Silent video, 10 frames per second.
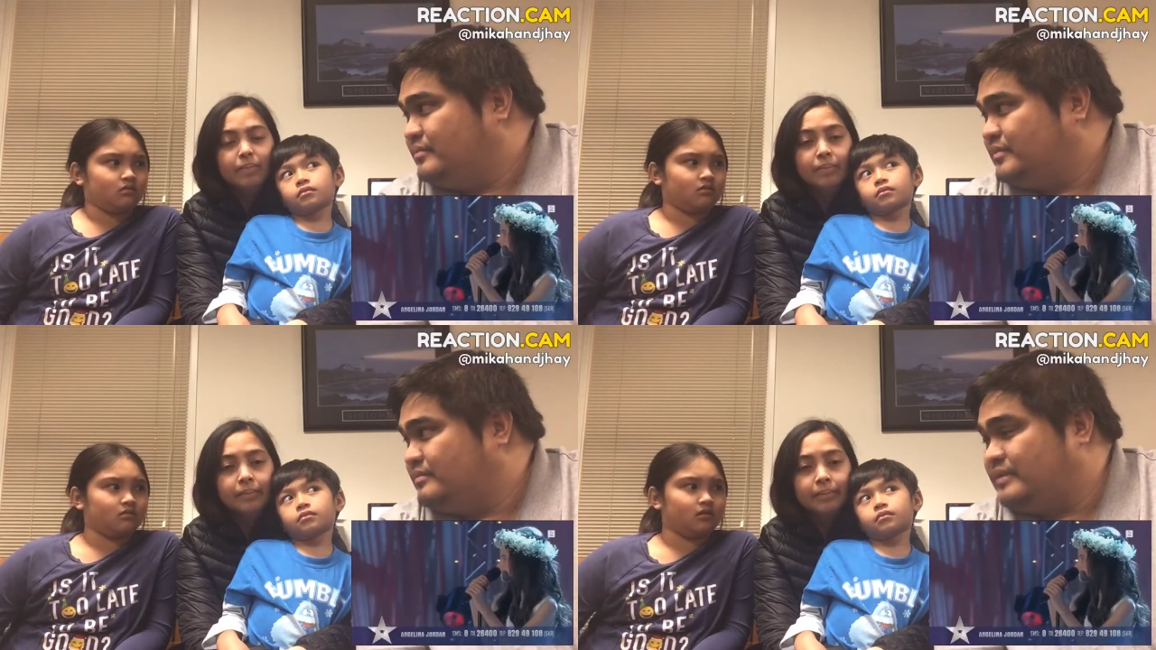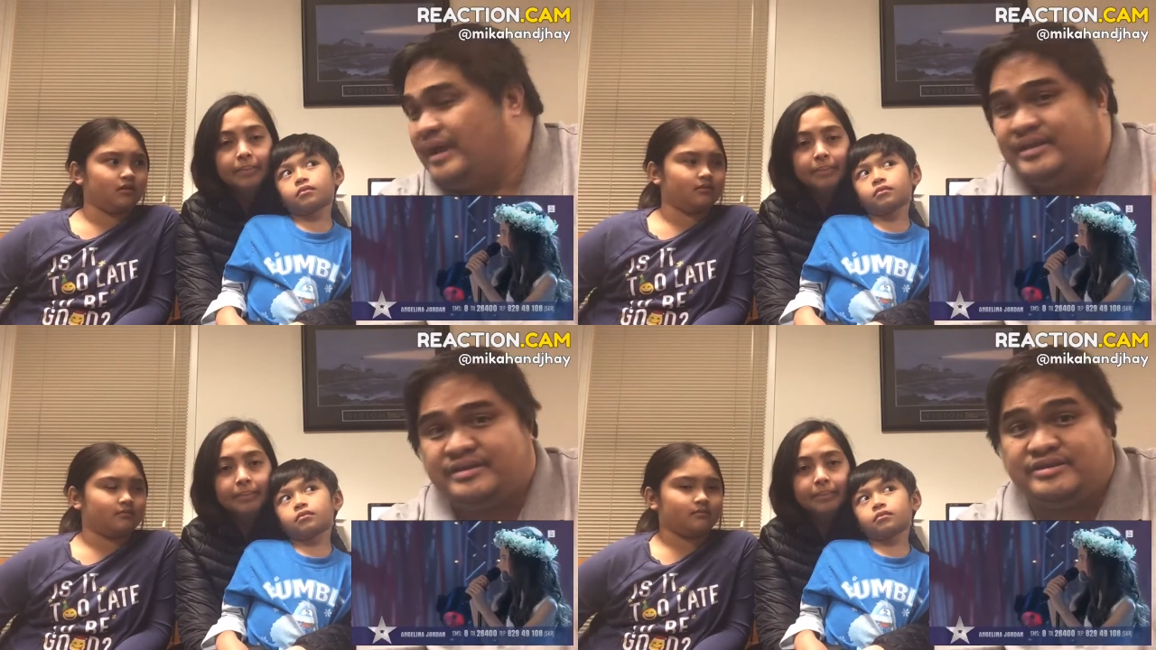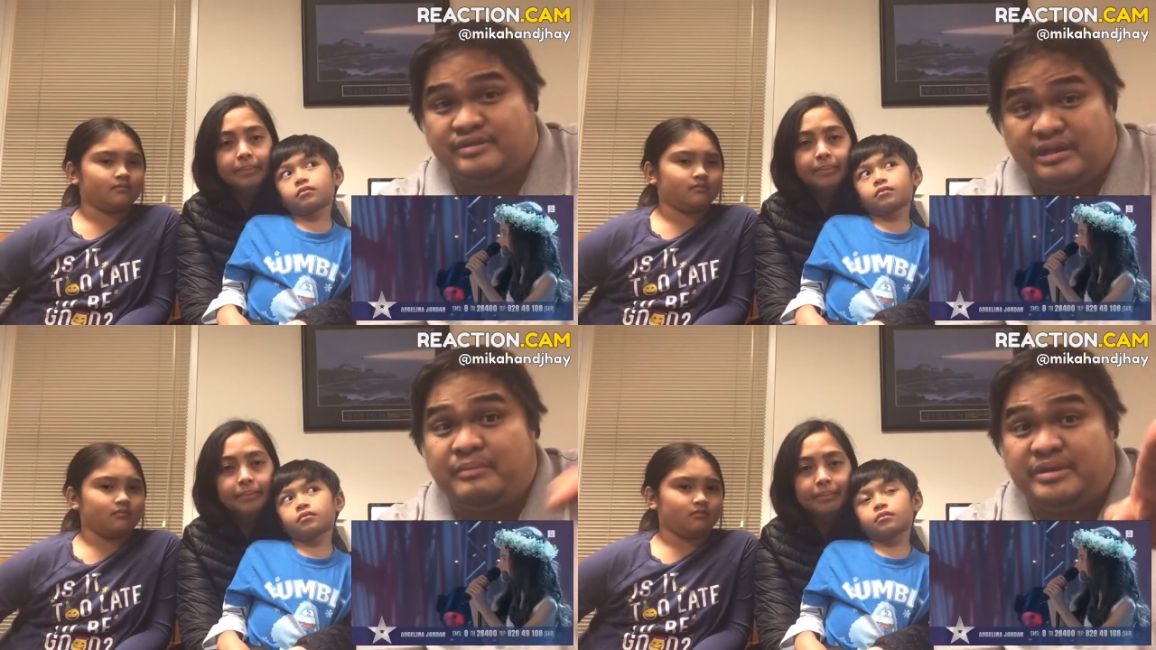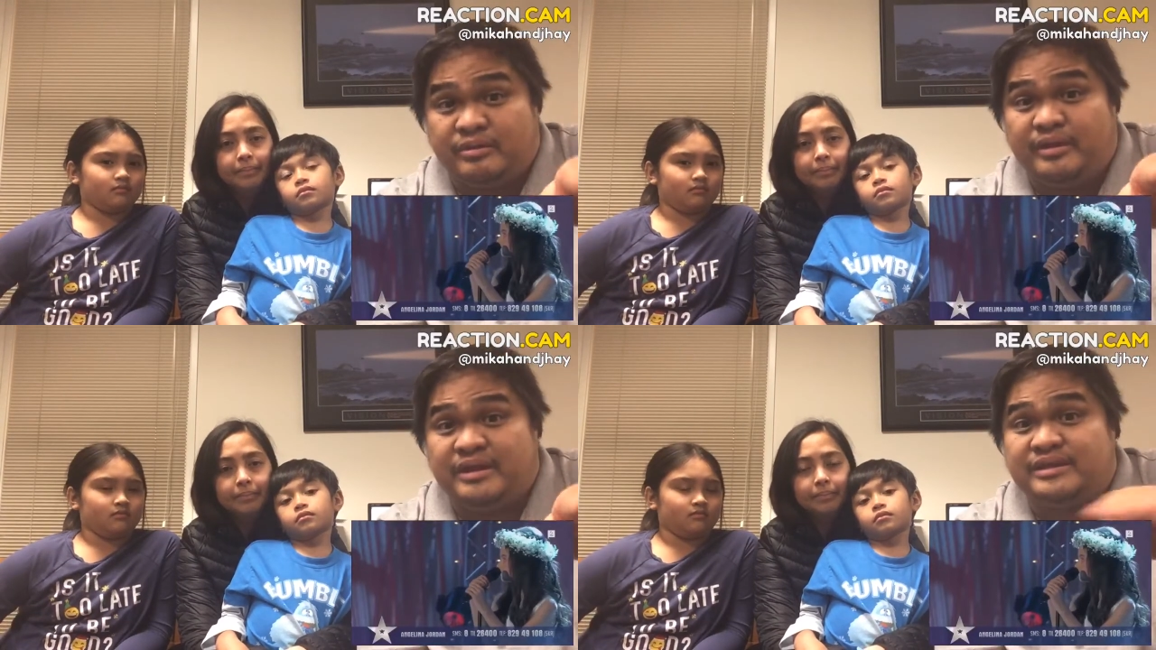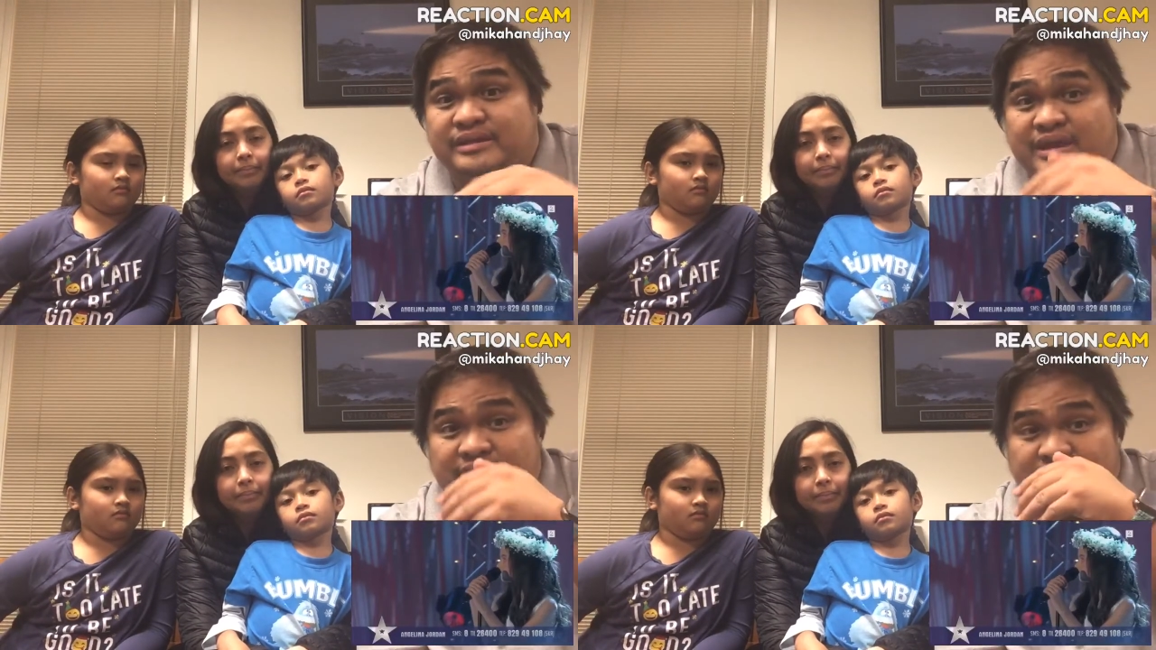Speaker 1: right? right? I mean, the way
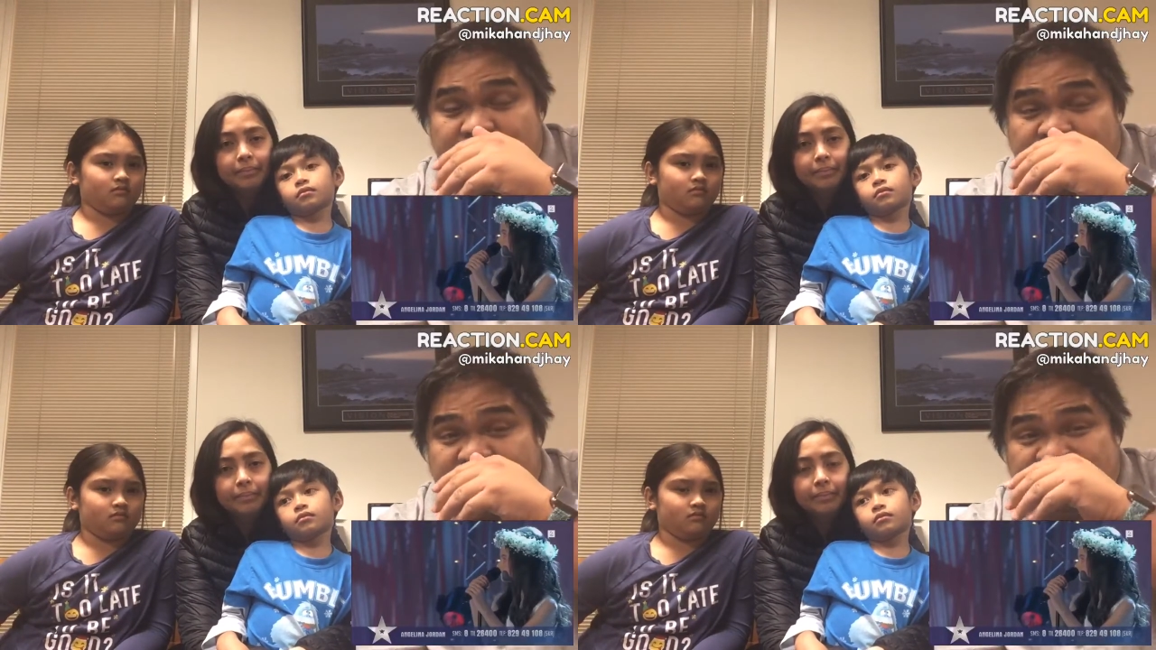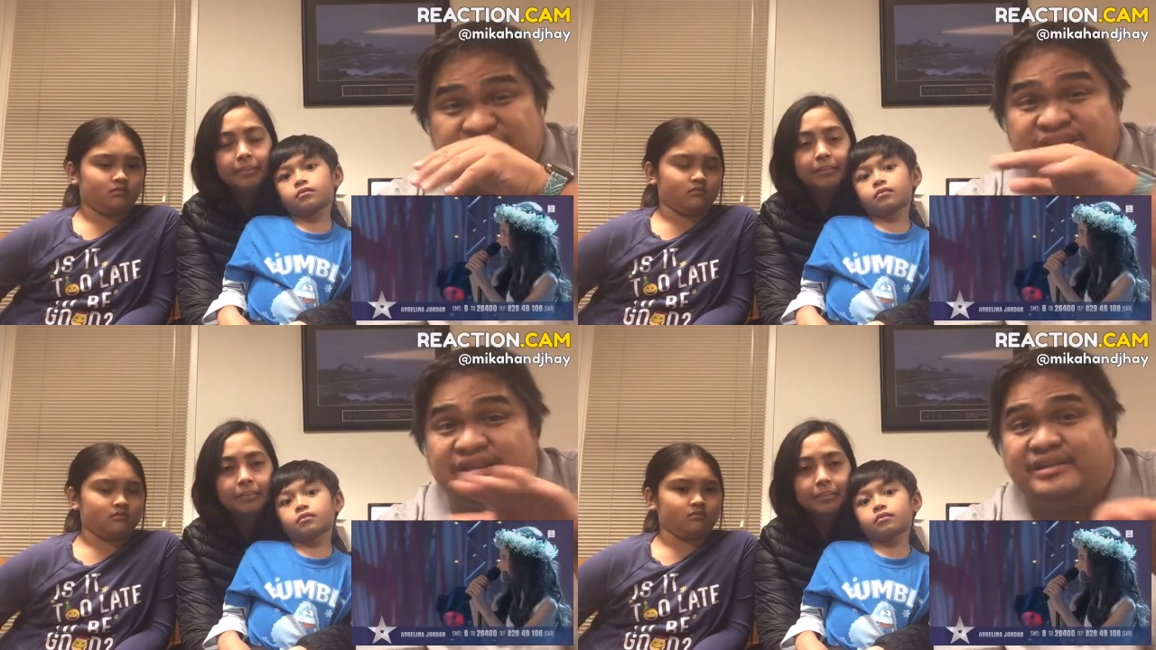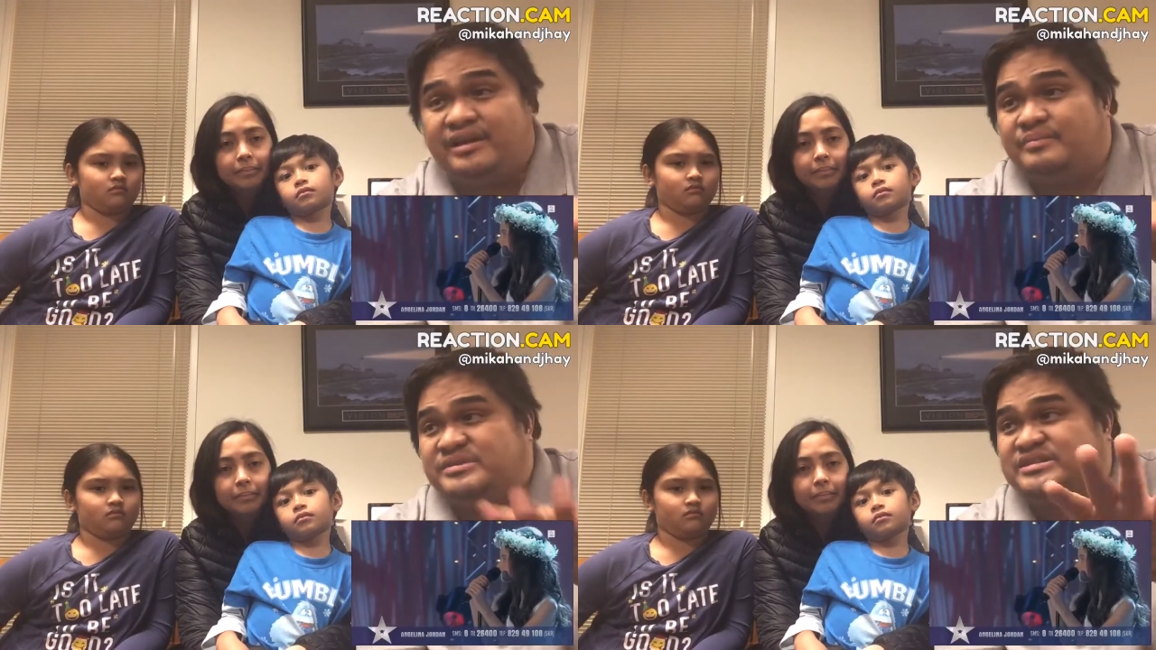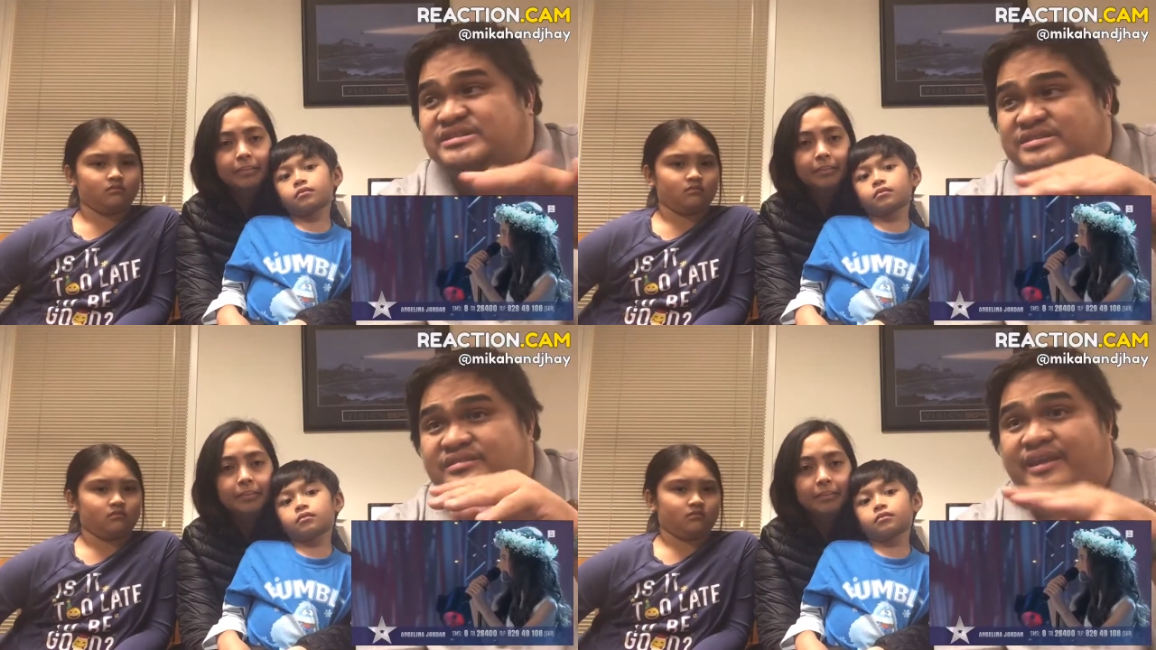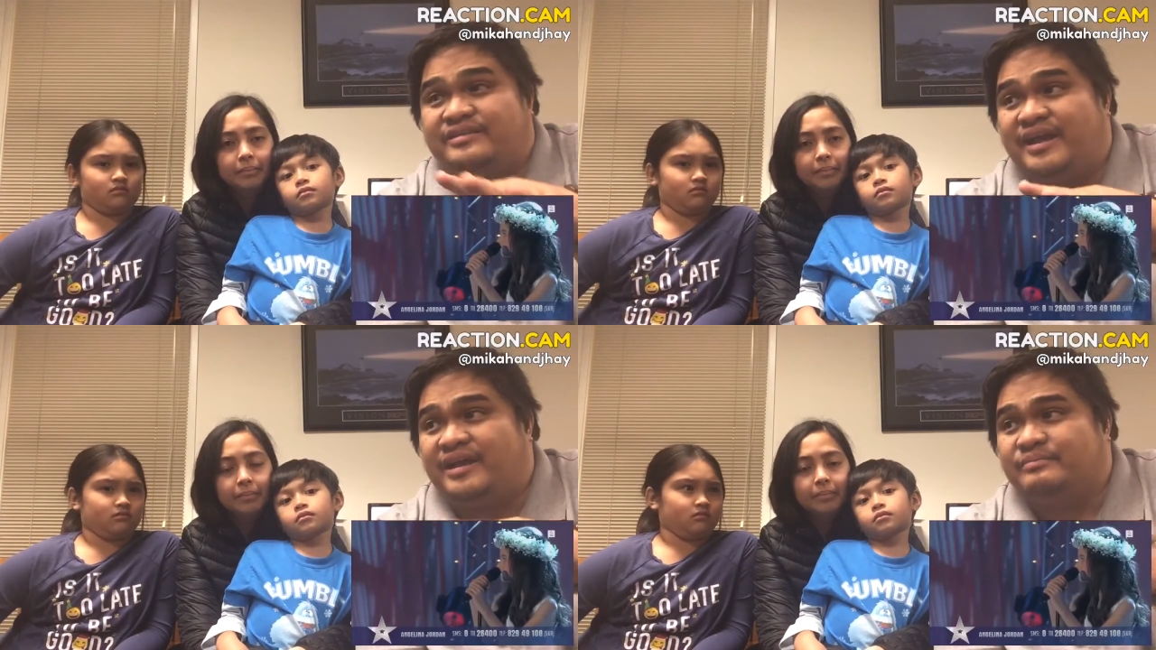they they set it up is just like
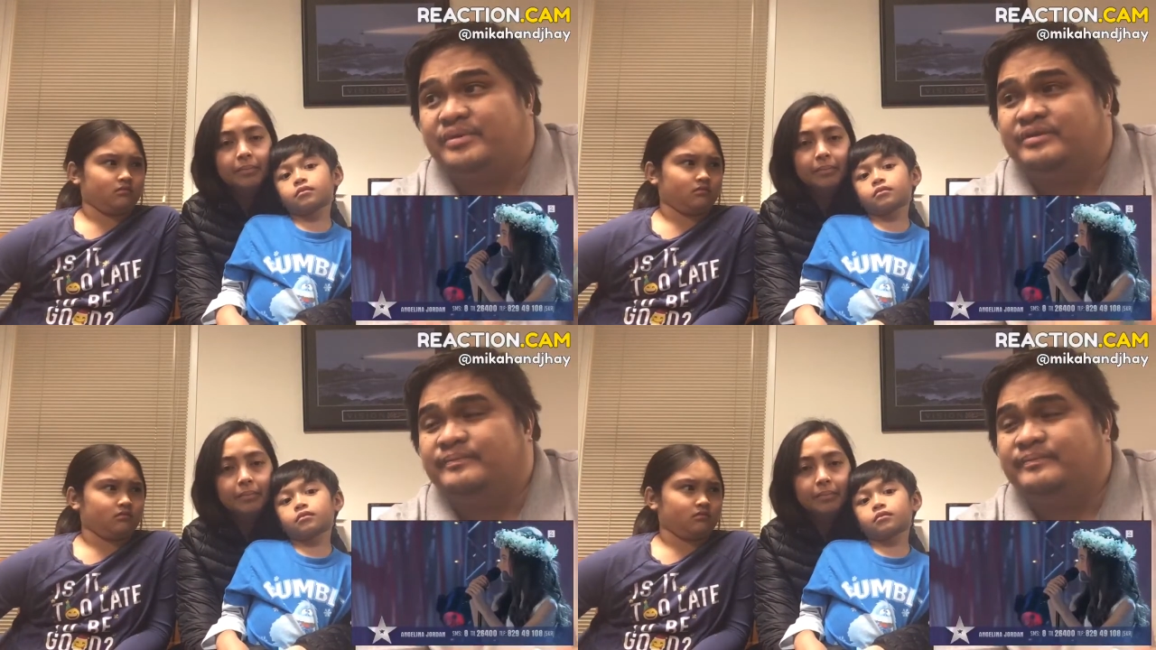that, but